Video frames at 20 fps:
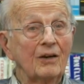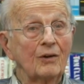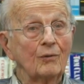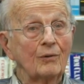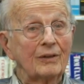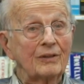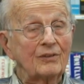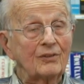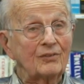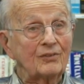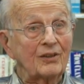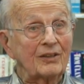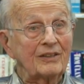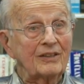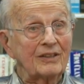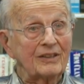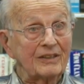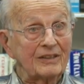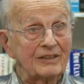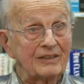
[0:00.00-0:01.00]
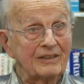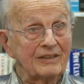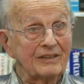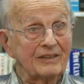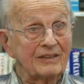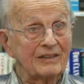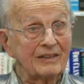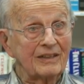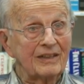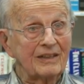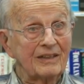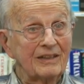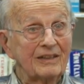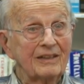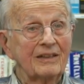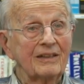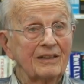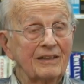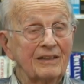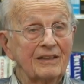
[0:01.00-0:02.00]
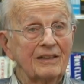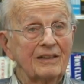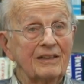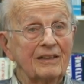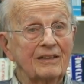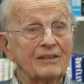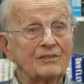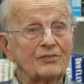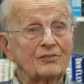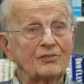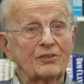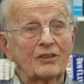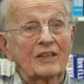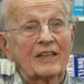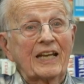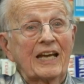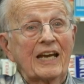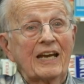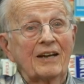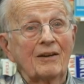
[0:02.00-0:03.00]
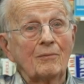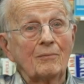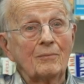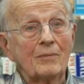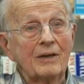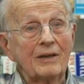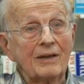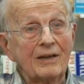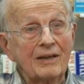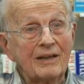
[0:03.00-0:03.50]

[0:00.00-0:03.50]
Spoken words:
when suddenly, slam,